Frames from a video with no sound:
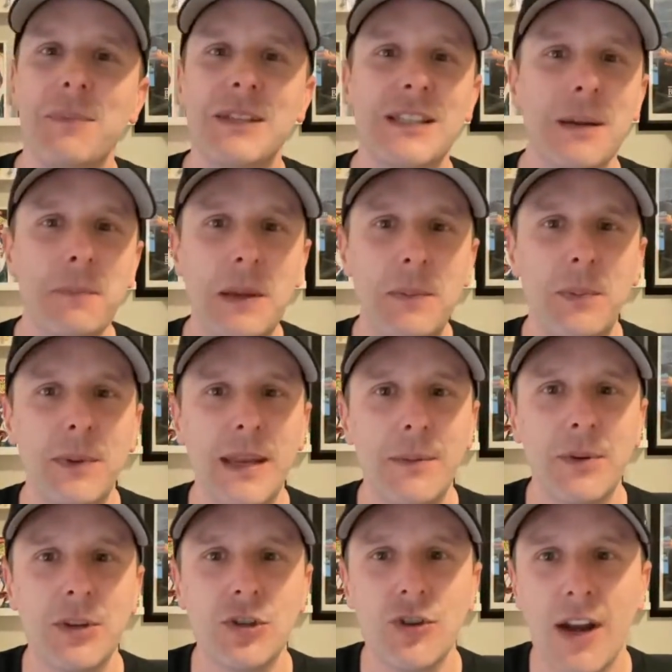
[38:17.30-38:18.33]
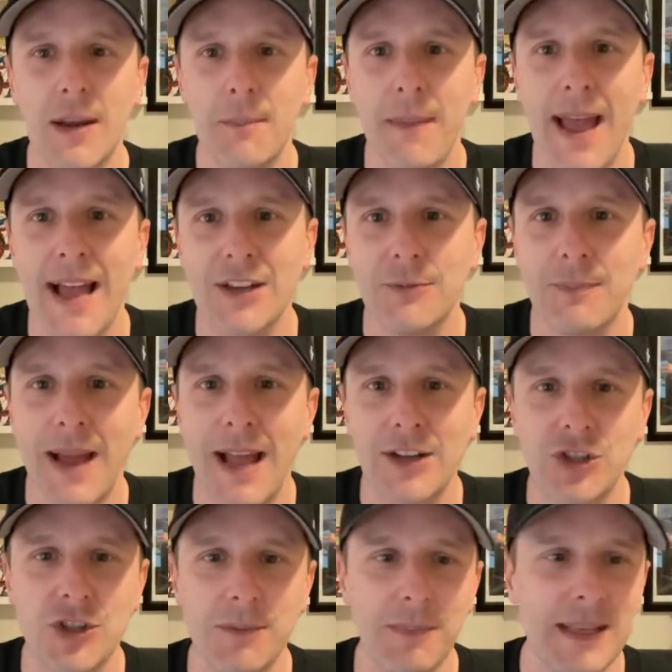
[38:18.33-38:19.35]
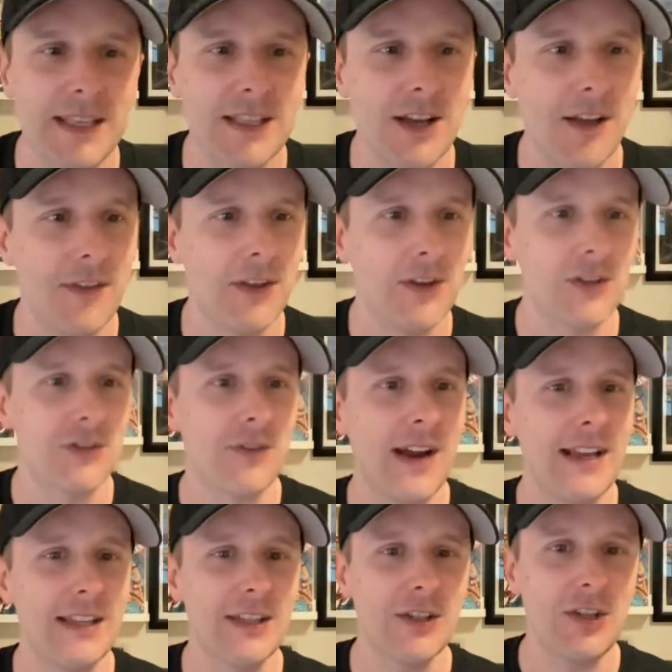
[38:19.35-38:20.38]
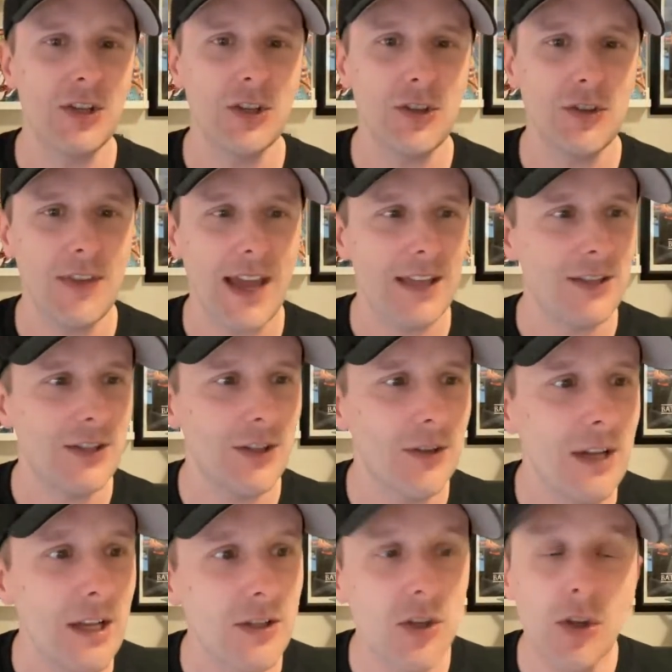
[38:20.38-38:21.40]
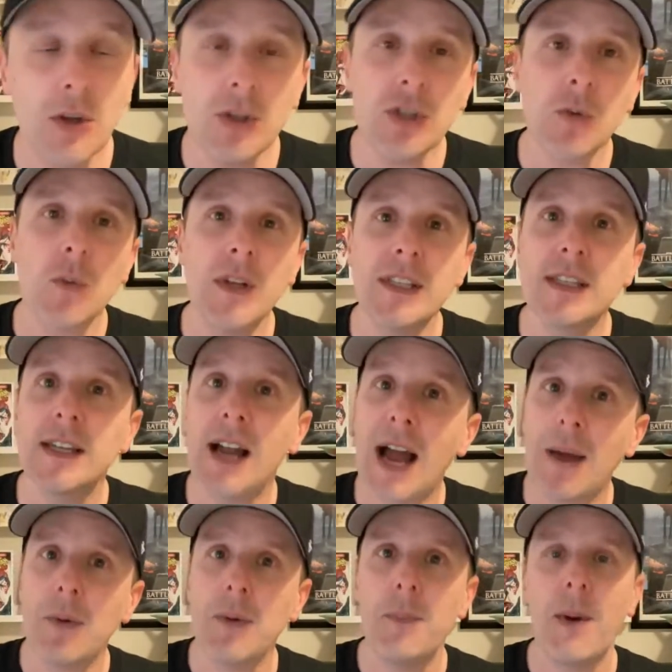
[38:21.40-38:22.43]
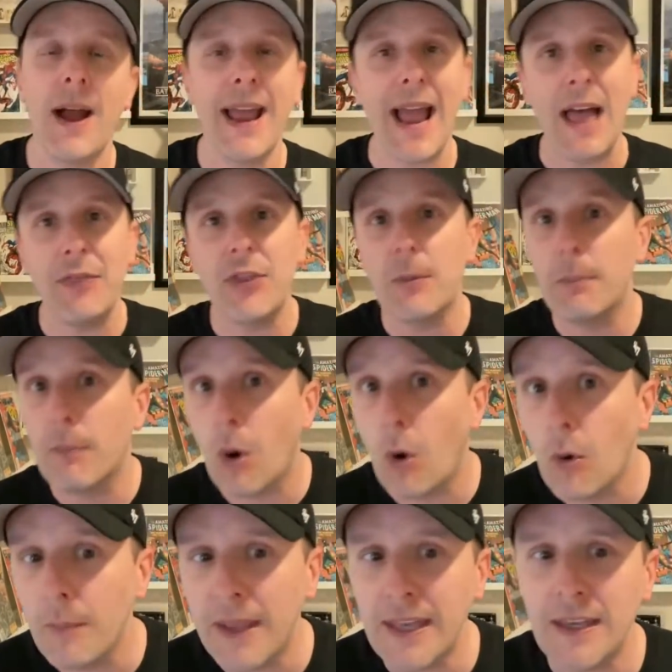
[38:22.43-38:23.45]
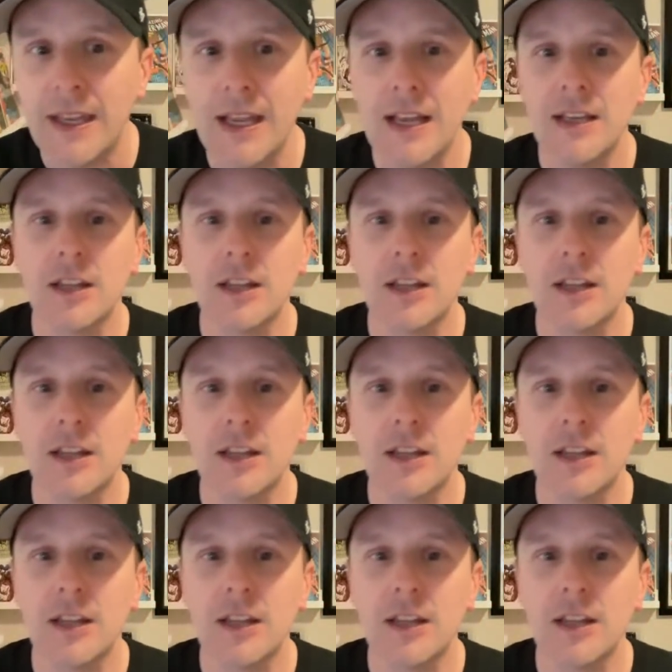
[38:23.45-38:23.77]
but some people would be able to try to match the mints on those, right? So you can do that too. So those are ones that I would buy at the moment.